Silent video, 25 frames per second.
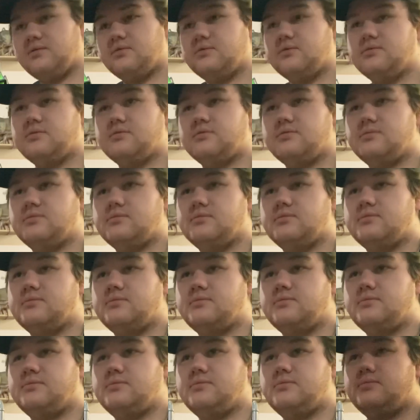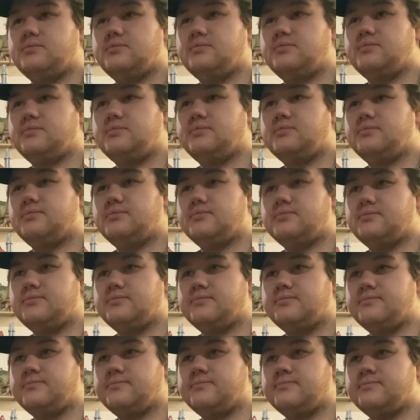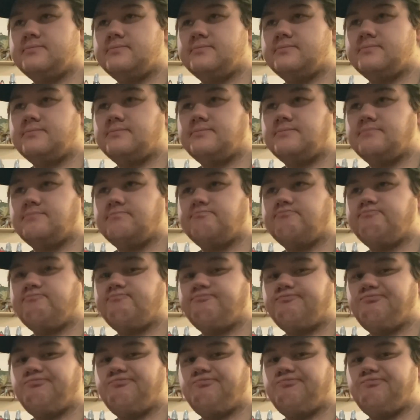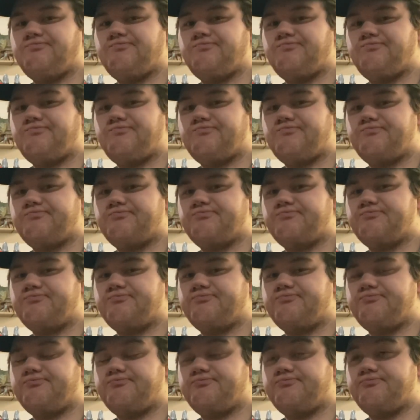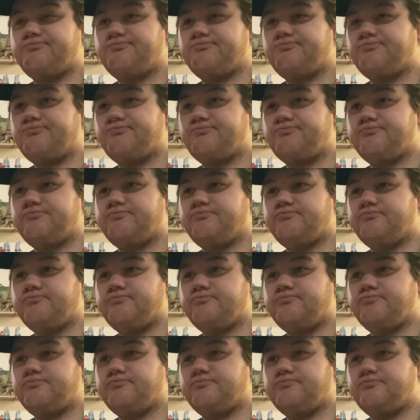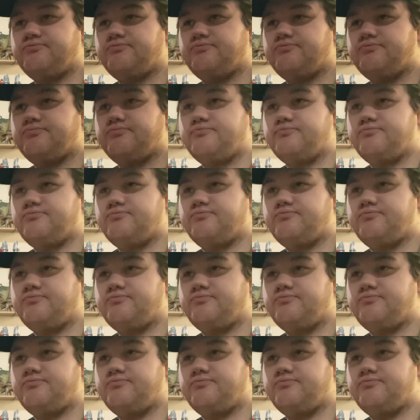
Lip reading: No one is speaking in this clip.